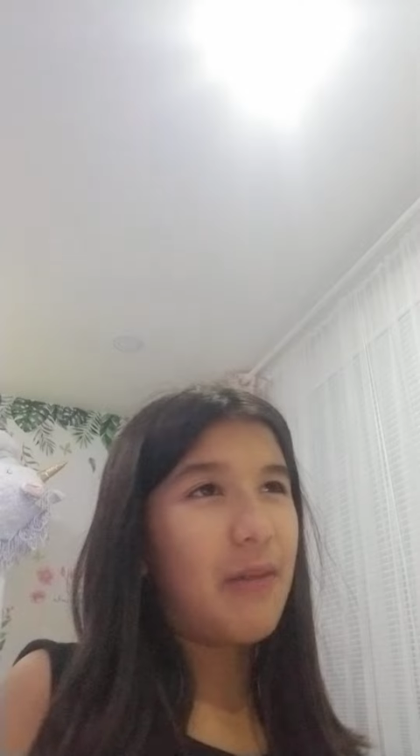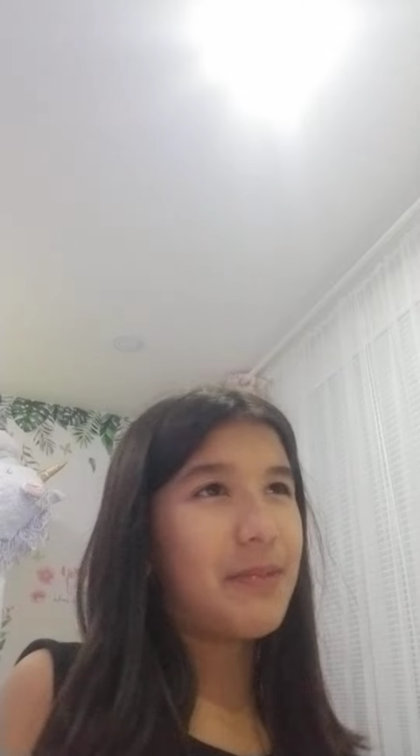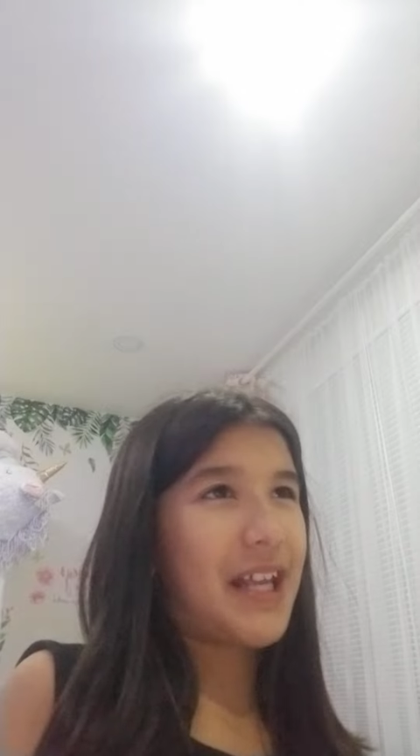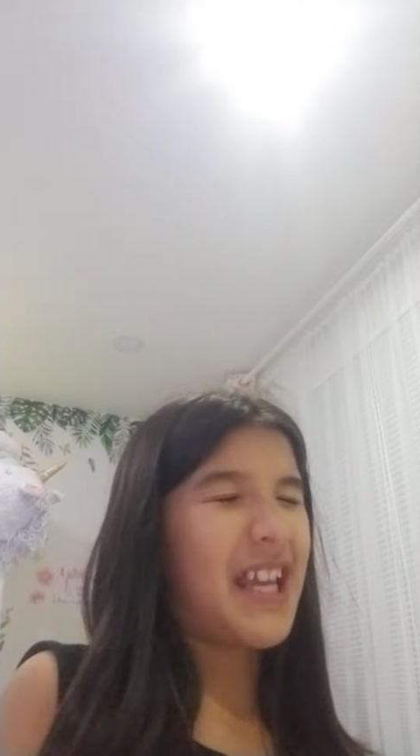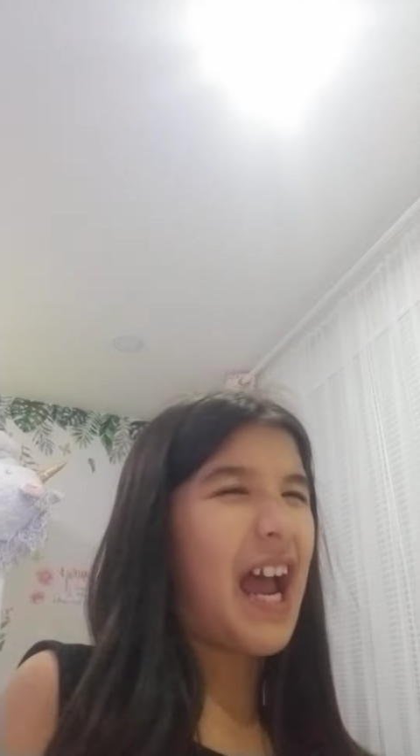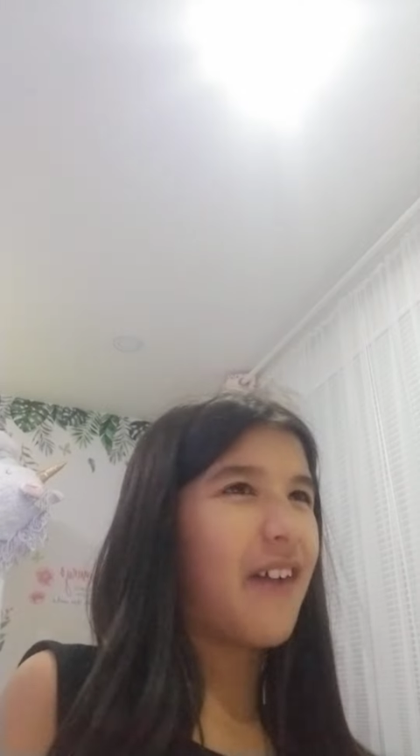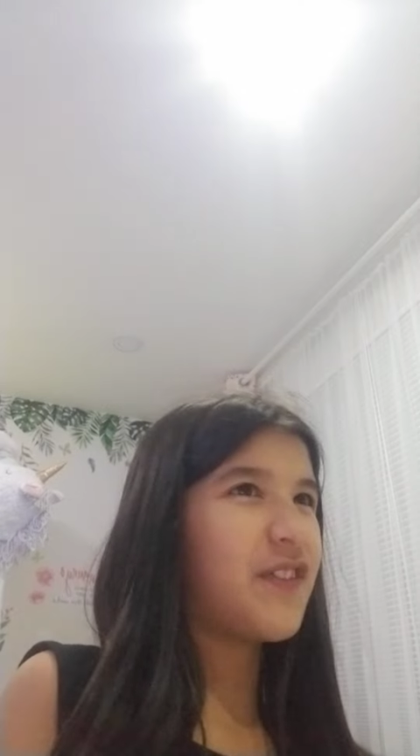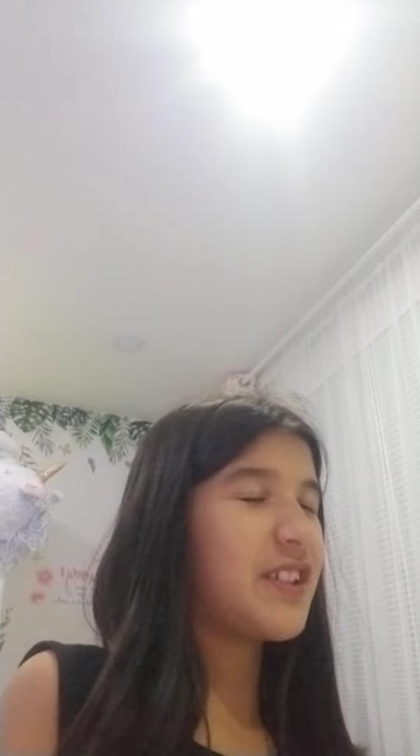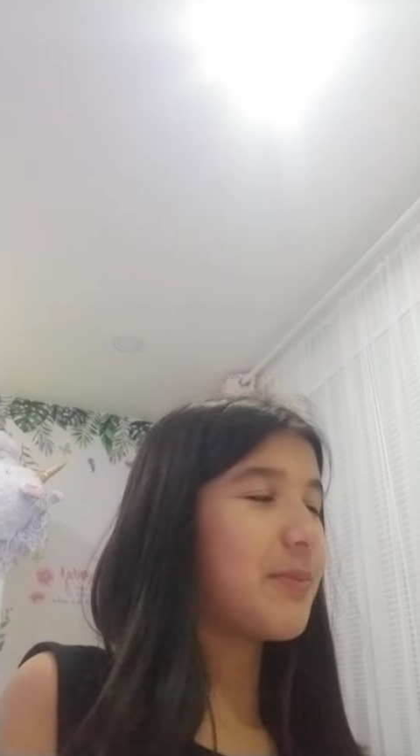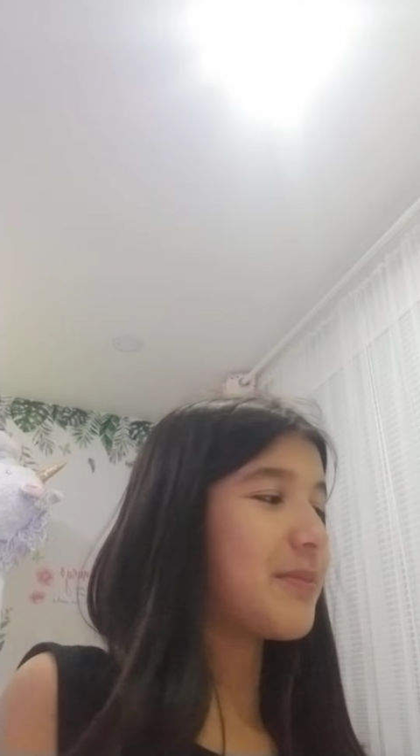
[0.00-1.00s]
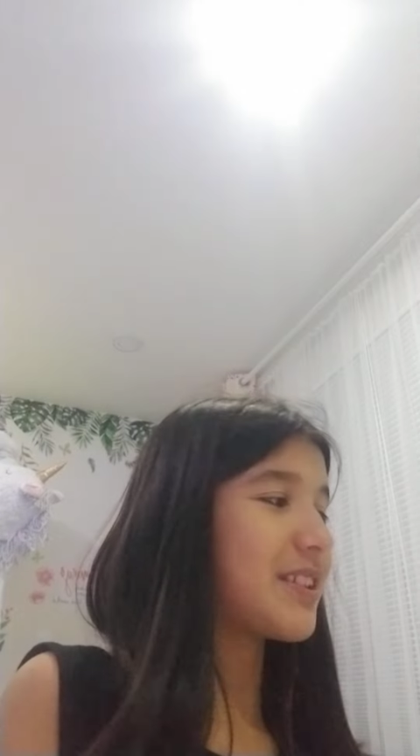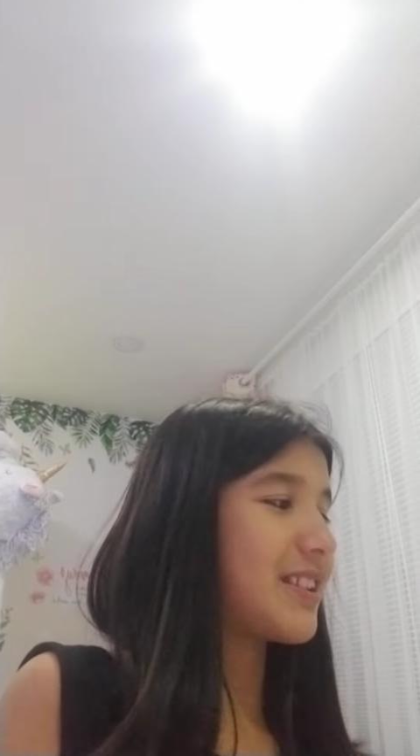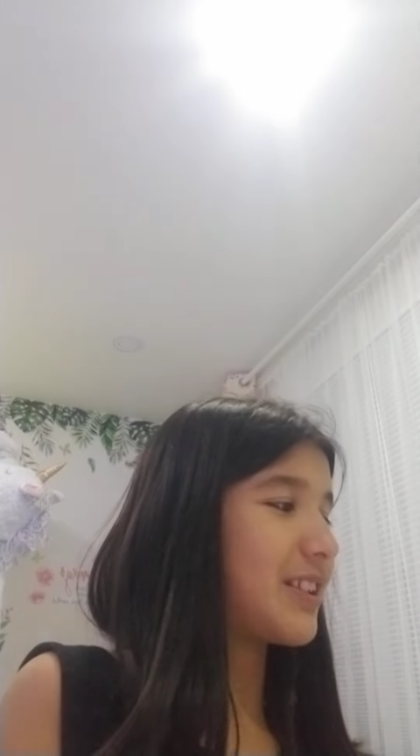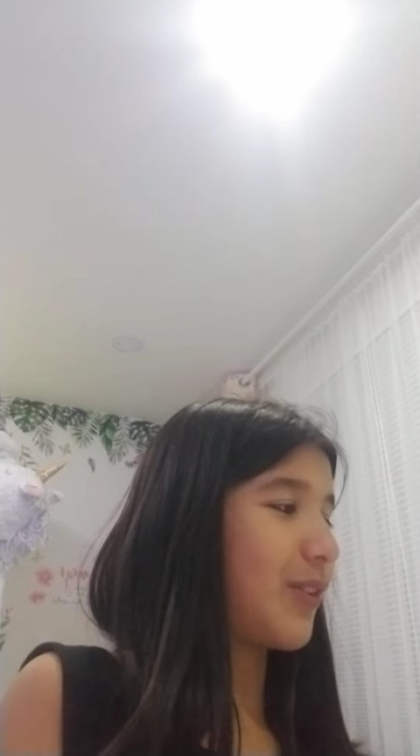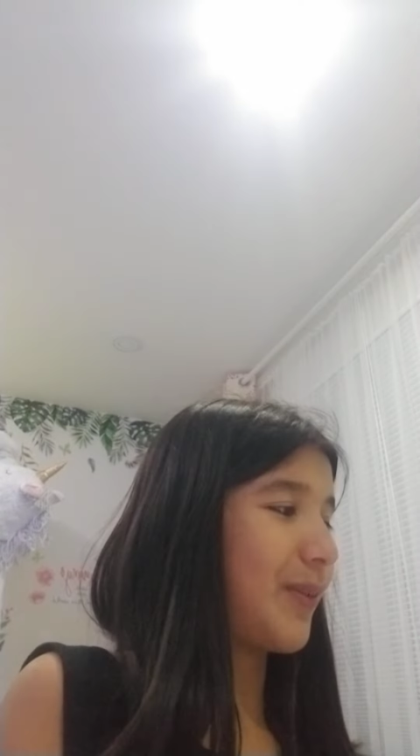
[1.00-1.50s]
but I have some and
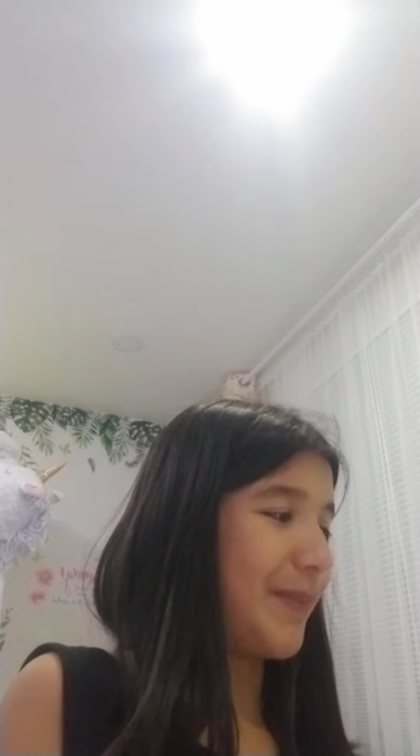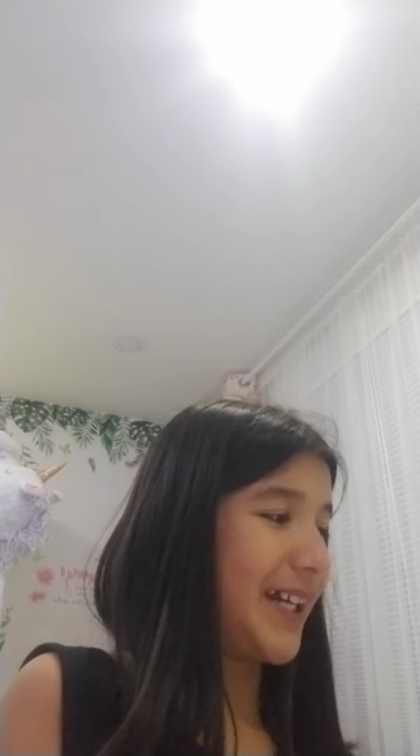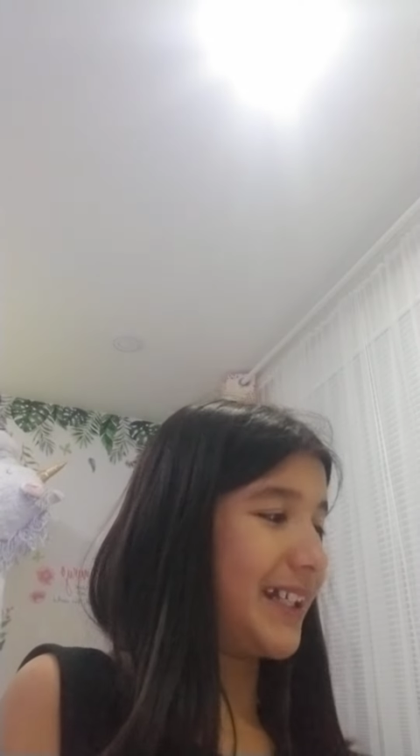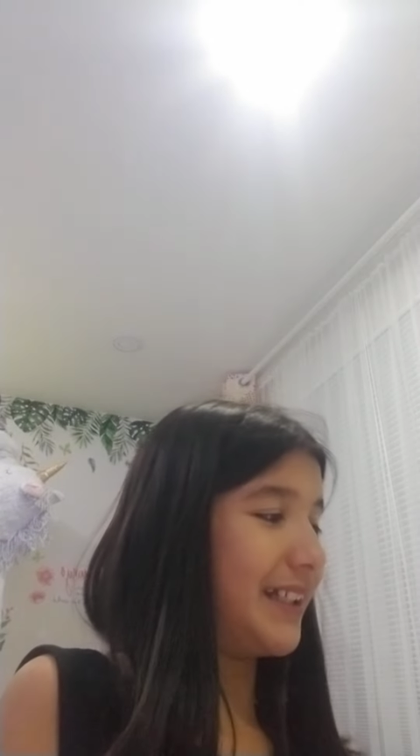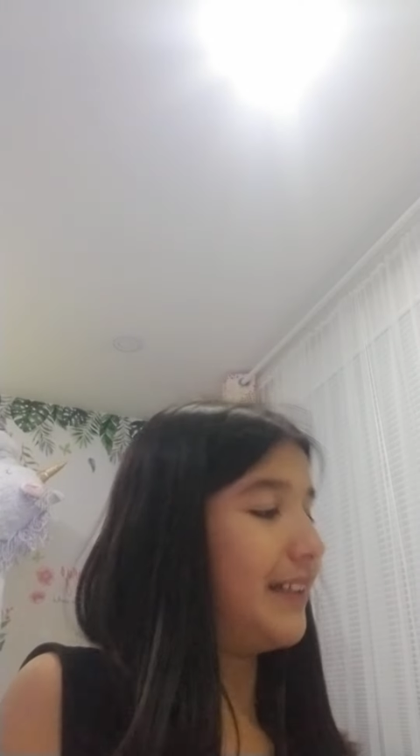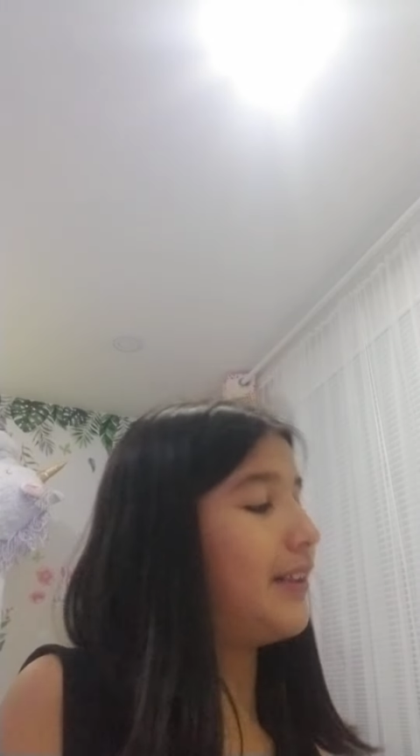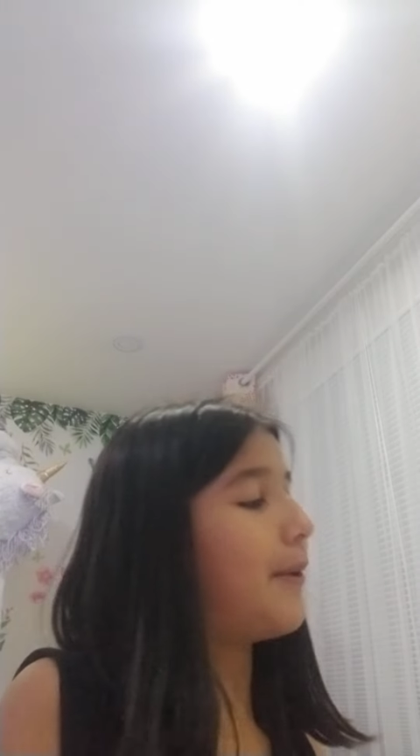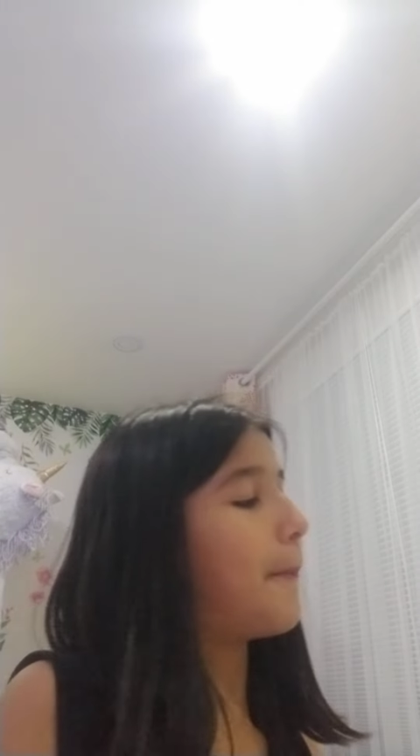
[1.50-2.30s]
so mine.